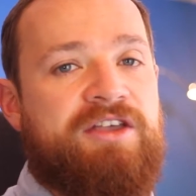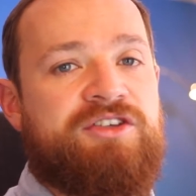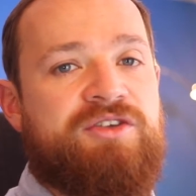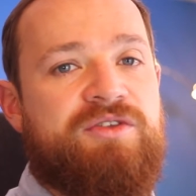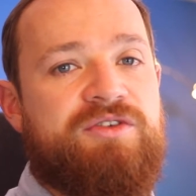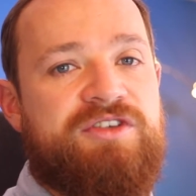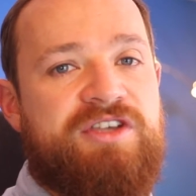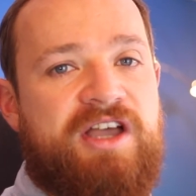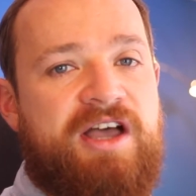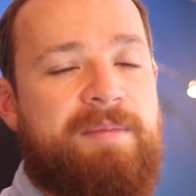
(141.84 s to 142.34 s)
so
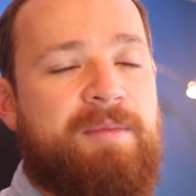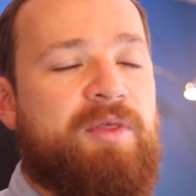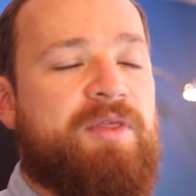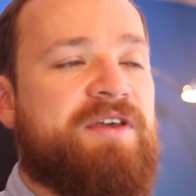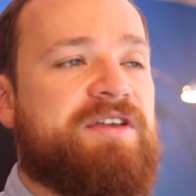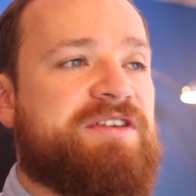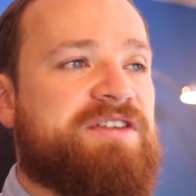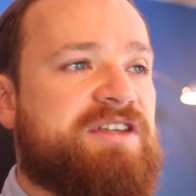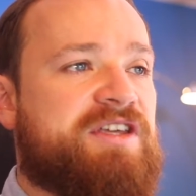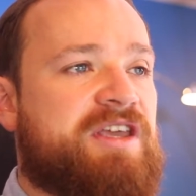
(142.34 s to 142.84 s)
there's a couple
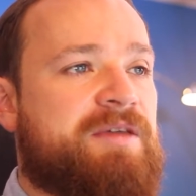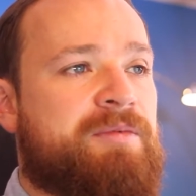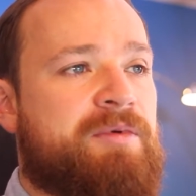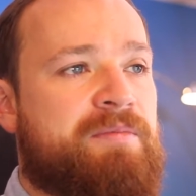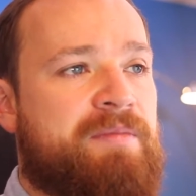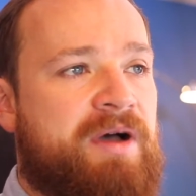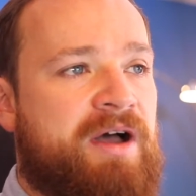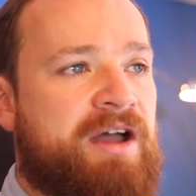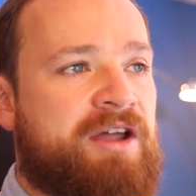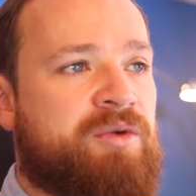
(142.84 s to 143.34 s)
things to keep
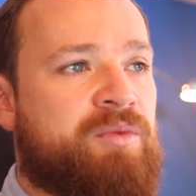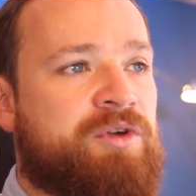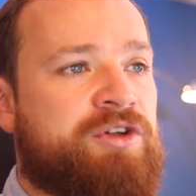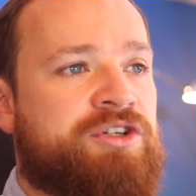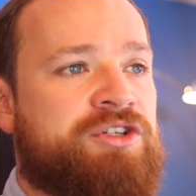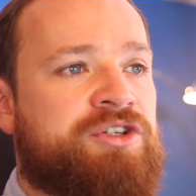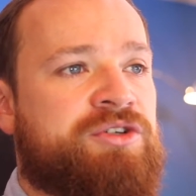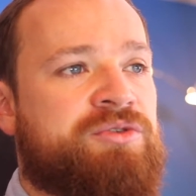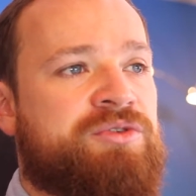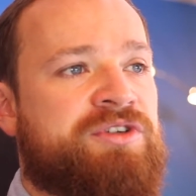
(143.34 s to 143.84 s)
in mind when
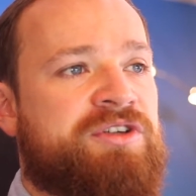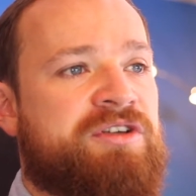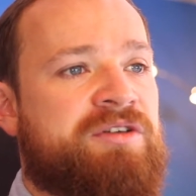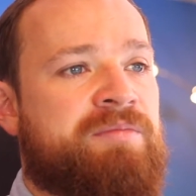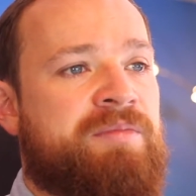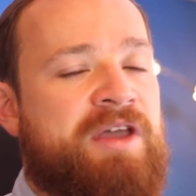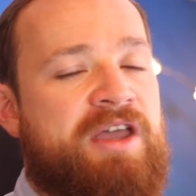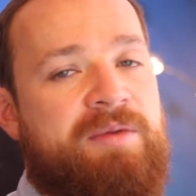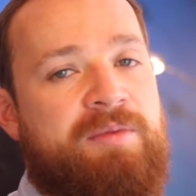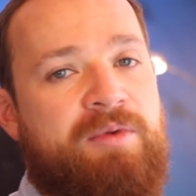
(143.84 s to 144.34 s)
choosing
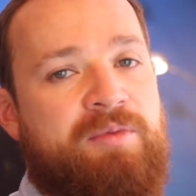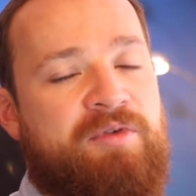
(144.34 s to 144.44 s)
payment